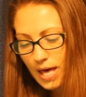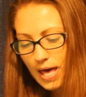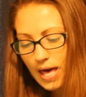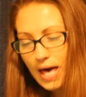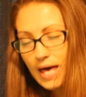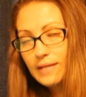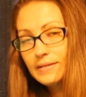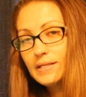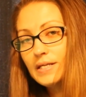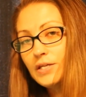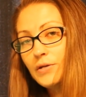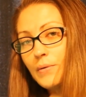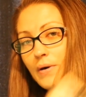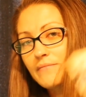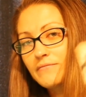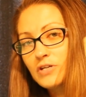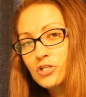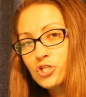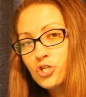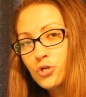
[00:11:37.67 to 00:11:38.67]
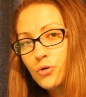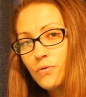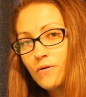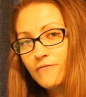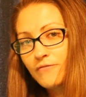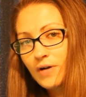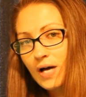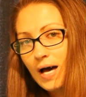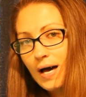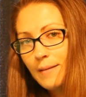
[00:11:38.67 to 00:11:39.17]
And then you have the Two
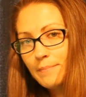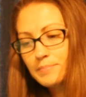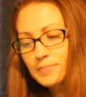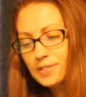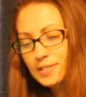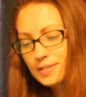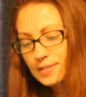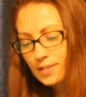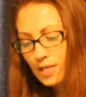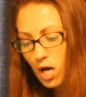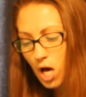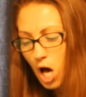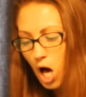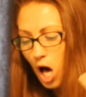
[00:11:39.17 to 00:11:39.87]
of Cups.